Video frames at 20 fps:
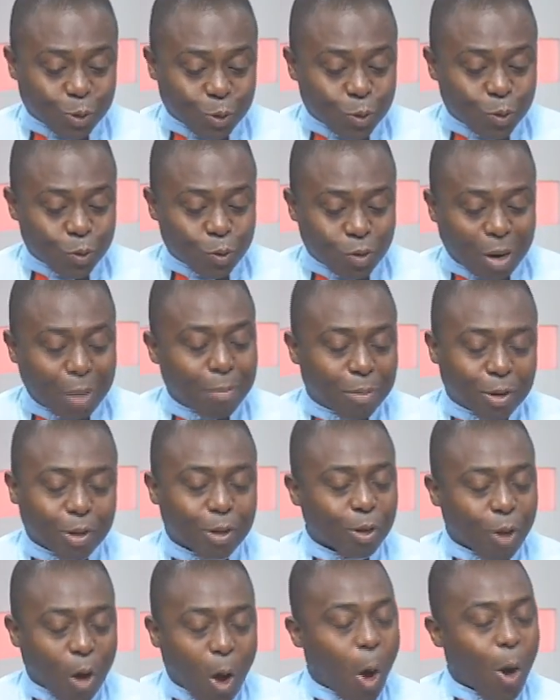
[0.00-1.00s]
will
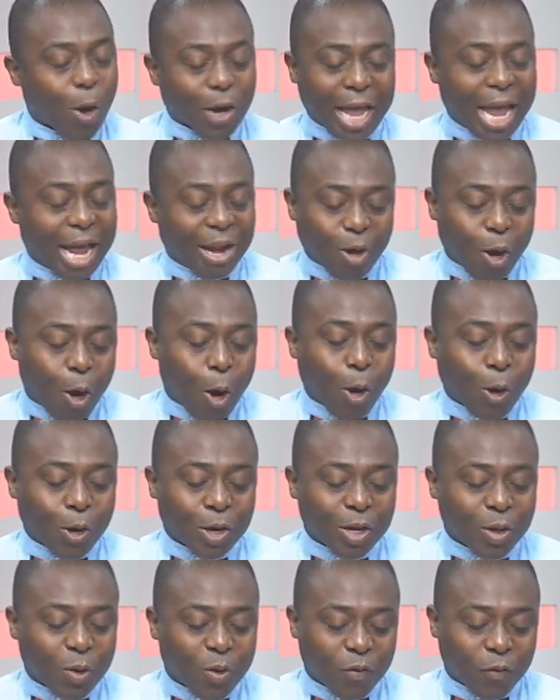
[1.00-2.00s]
rumble on and
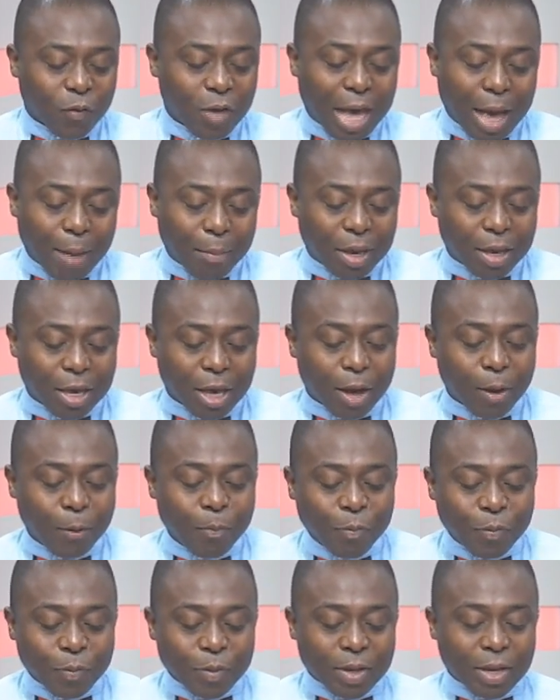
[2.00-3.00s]
on. Kofi Ameyao
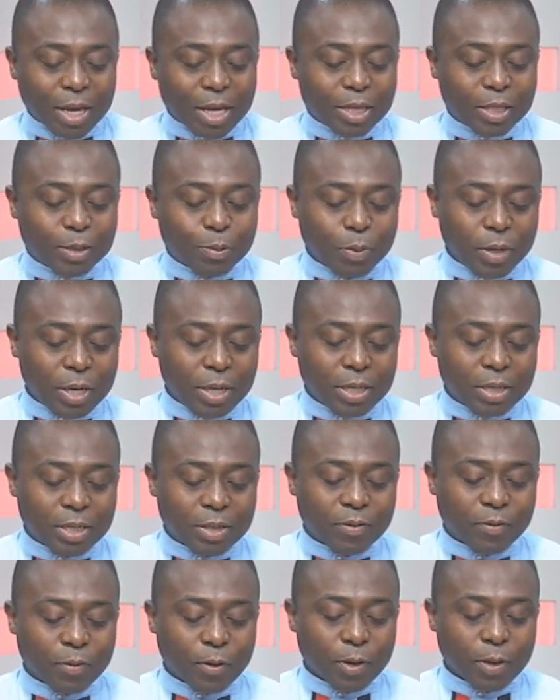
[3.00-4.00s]

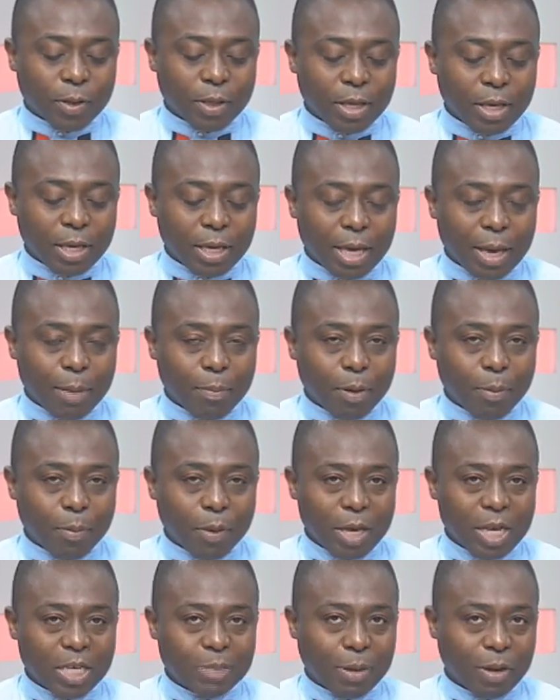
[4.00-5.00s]
speaks for the MPP,
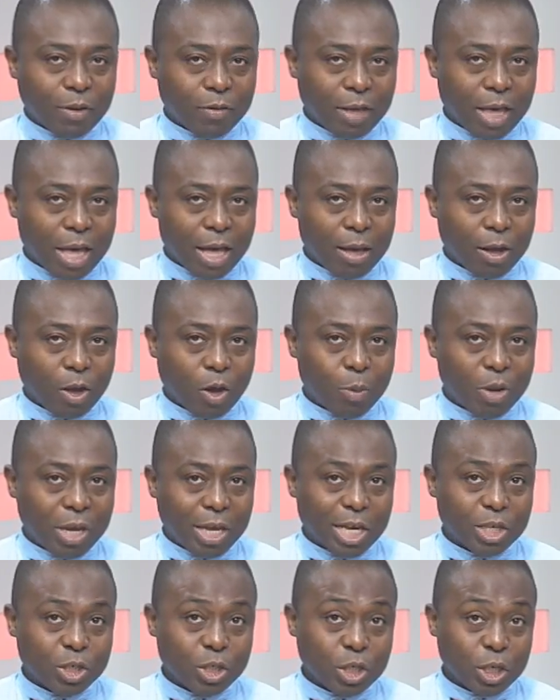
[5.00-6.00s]
he's part of the
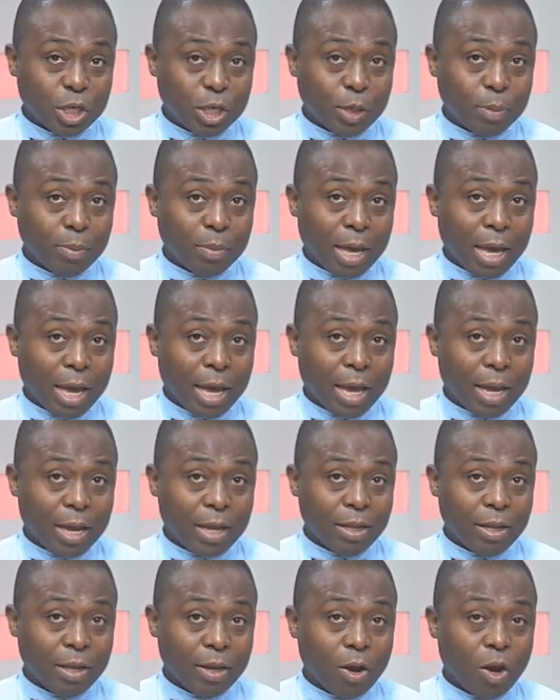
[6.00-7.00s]
communication team,
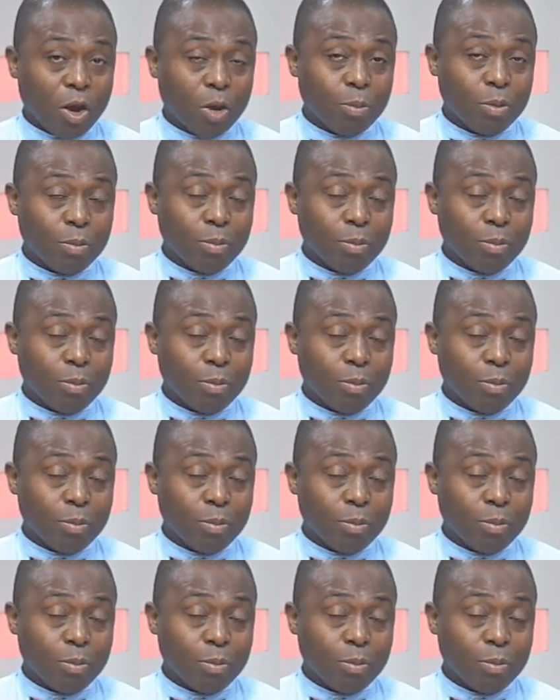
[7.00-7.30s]
and the honorable